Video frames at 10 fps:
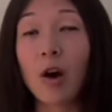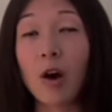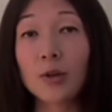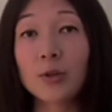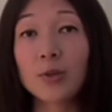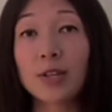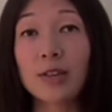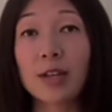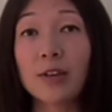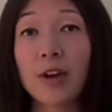also
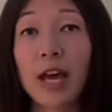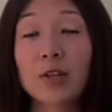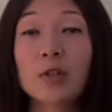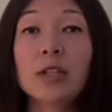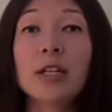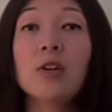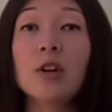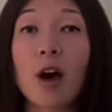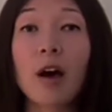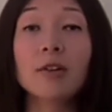said that they've actually
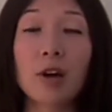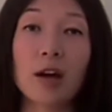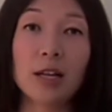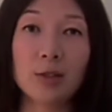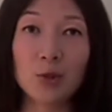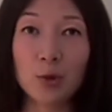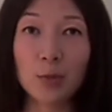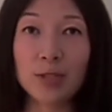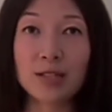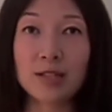not gone into a
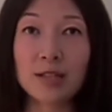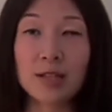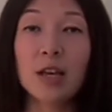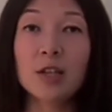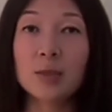business